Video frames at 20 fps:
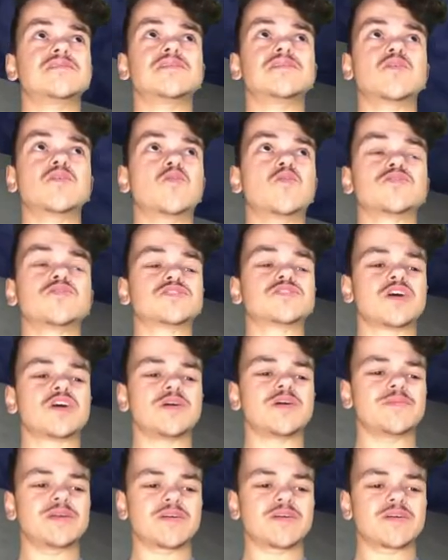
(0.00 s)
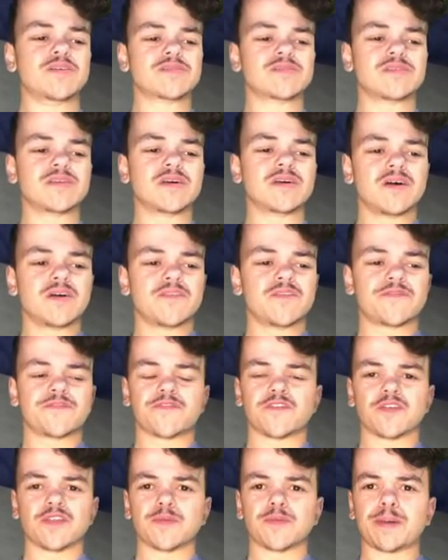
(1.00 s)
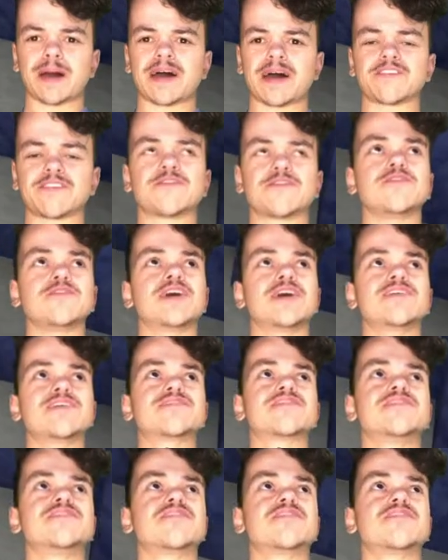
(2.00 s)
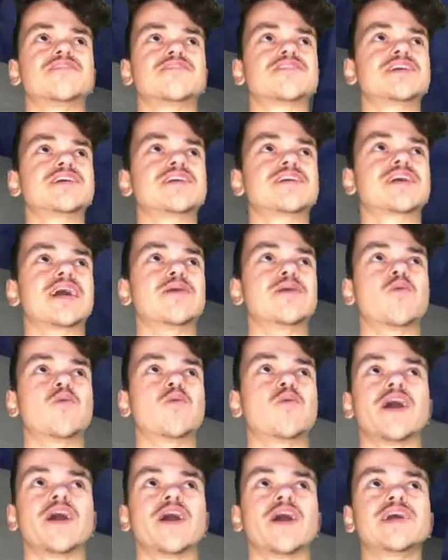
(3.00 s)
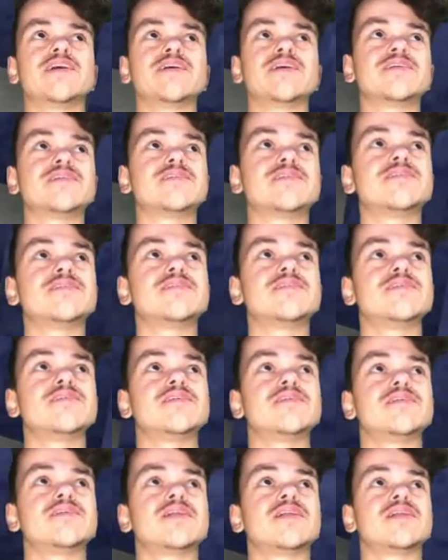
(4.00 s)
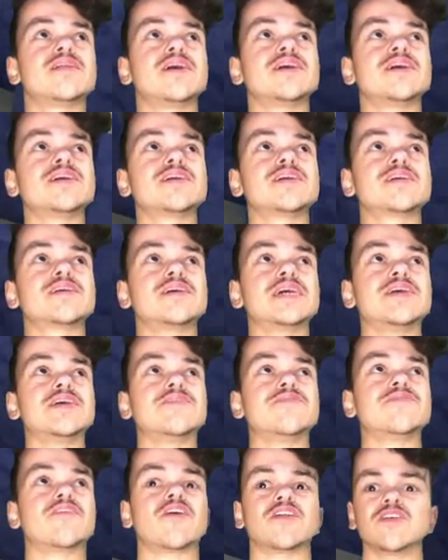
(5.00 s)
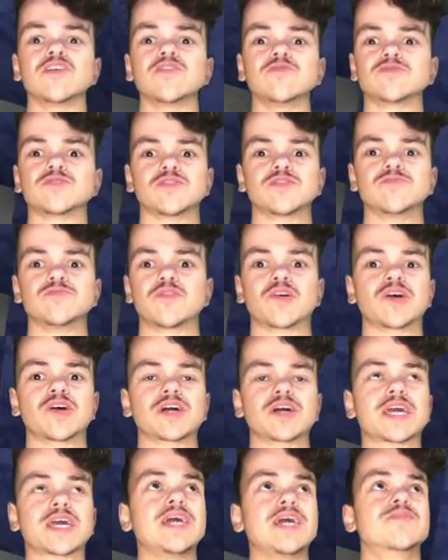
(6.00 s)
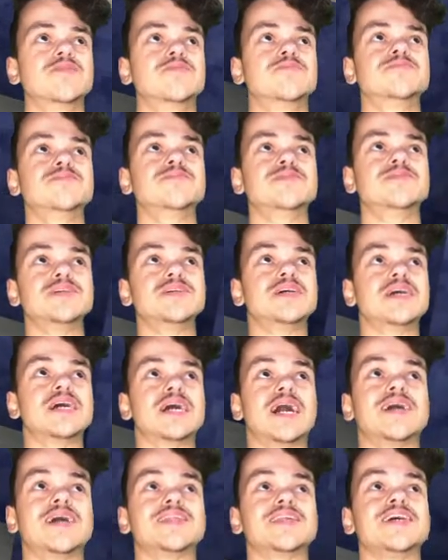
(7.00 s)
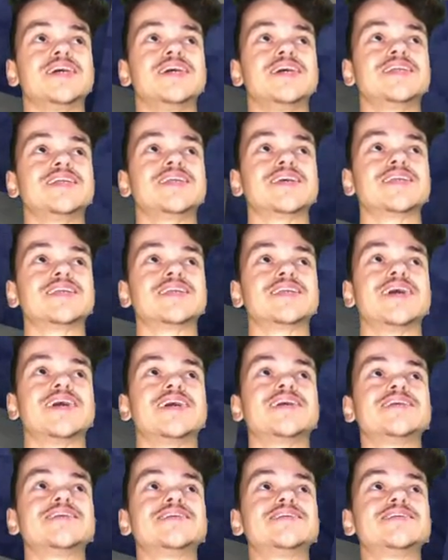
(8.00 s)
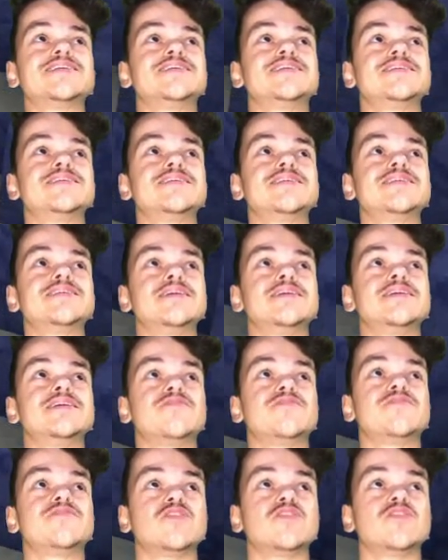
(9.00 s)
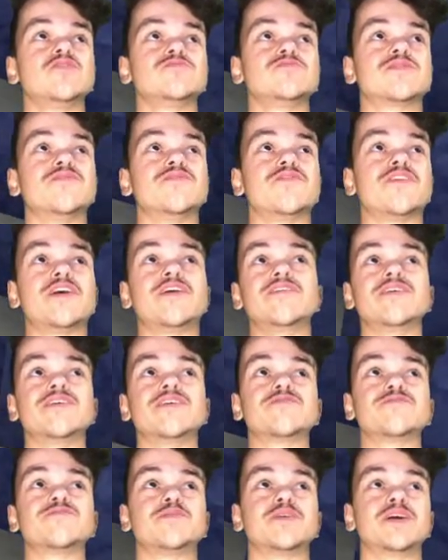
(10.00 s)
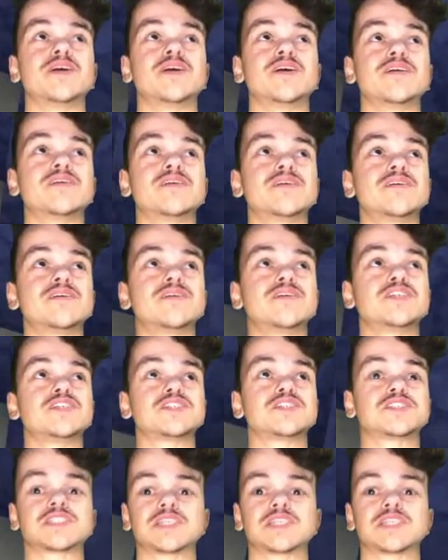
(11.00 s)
all the time, and for the past few days, and I didn't get why. Like, either I lose them or I gain them at the end of the day. If I lose them, fair enough, but just